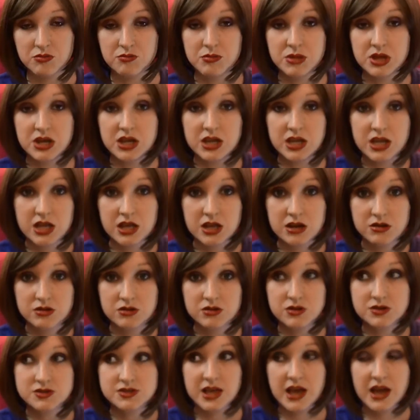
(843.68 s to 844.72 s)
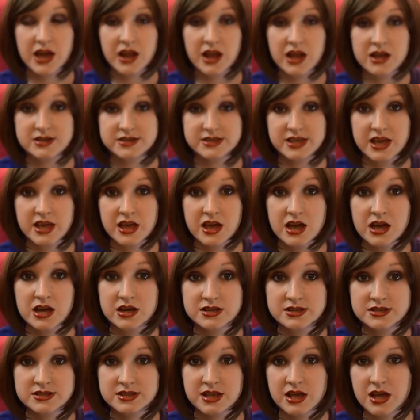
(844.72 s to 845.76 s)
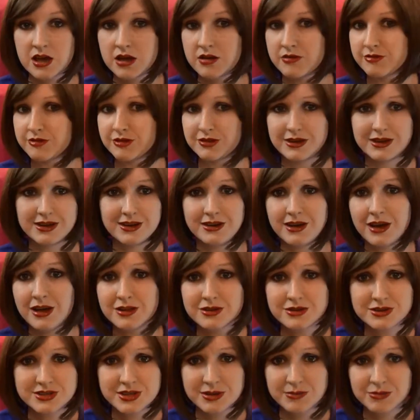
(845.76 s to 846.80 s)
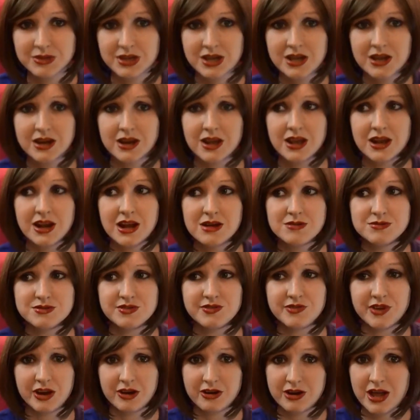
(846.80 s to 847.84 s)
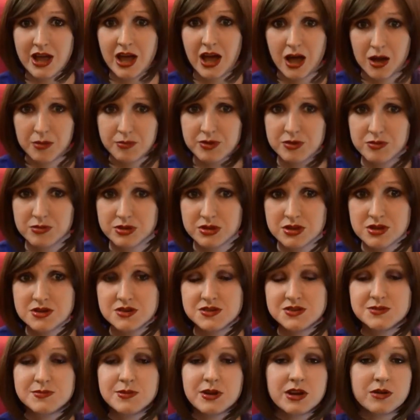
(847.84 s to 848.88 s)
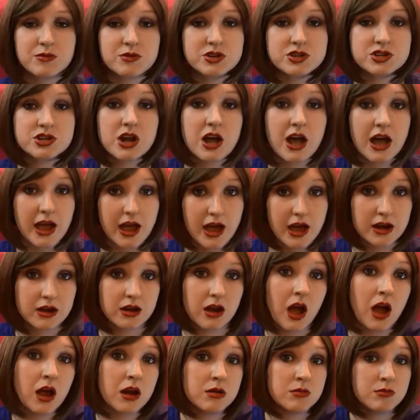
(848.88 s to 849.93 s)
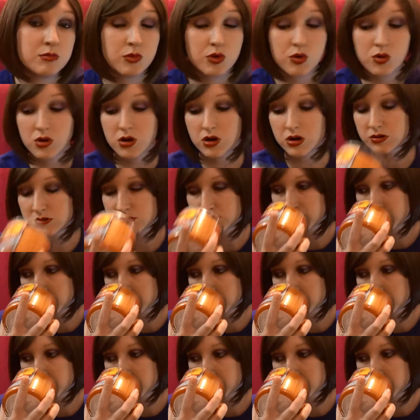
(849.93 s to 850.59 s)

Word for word: mini candles at SAS uh, for like a dollar something and I was very happy with those but I wish I had gotten more.